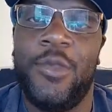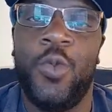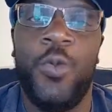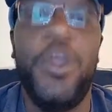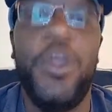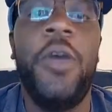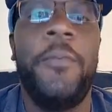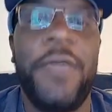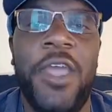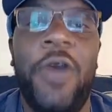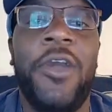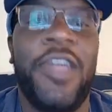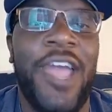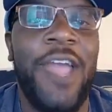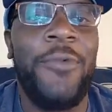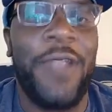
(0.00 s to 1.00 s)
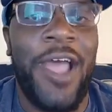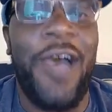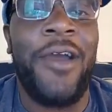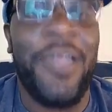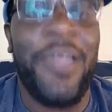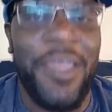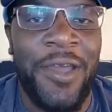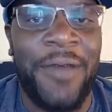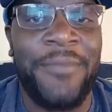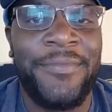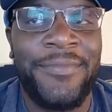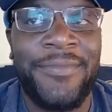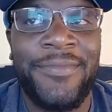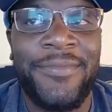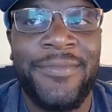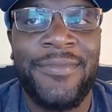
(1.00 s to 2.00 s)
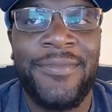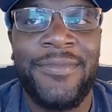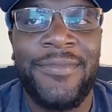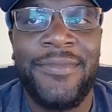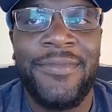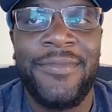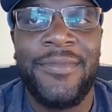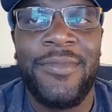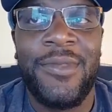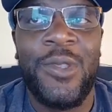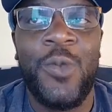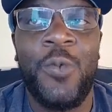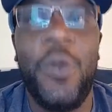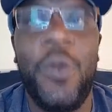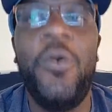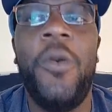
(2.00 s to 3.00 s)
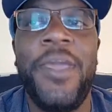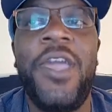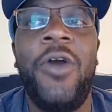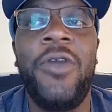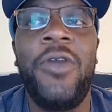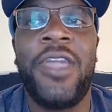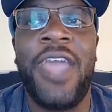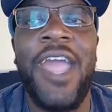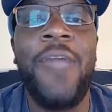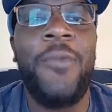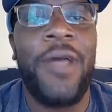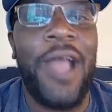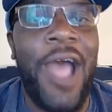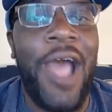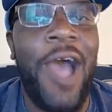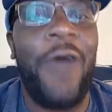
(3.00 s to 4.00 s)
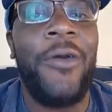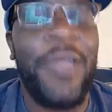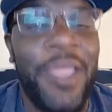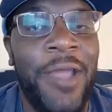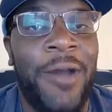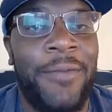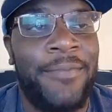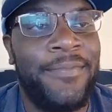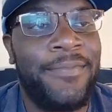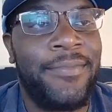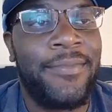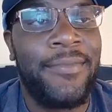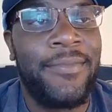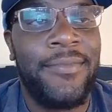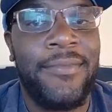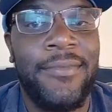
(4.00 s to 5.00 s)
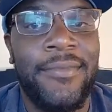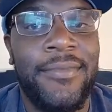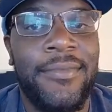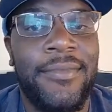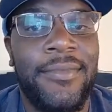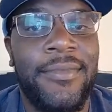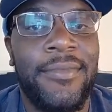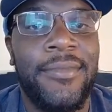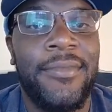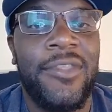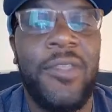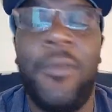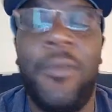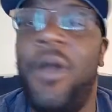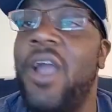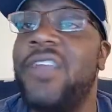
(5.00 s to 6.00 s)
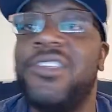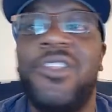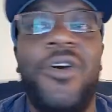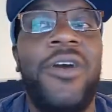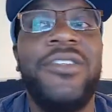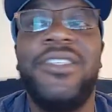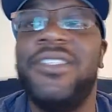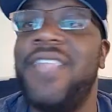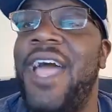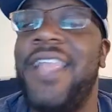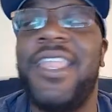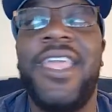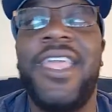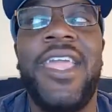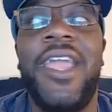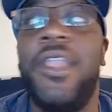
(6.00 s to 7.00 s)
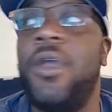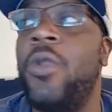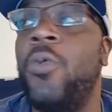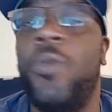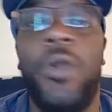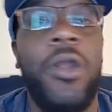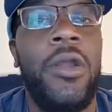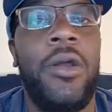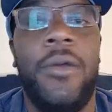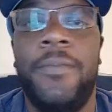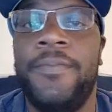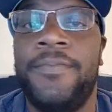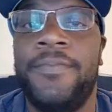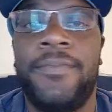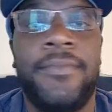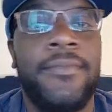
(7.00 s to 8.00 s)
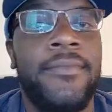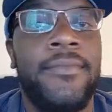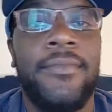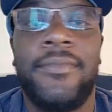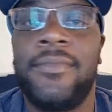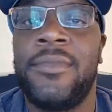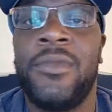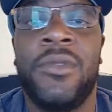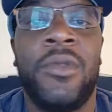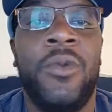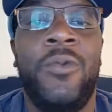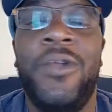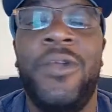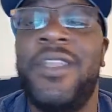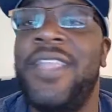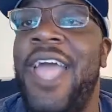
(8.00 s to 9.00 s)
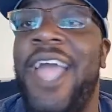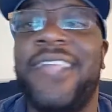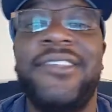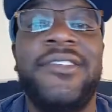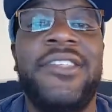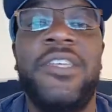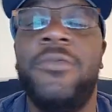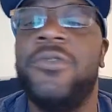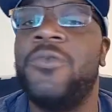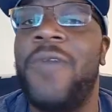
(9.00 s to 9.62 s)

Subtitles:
We'll be okay without him. We will be okay without him. DeMarcus Lawrence is not the end of the world. When Dak and Zeke was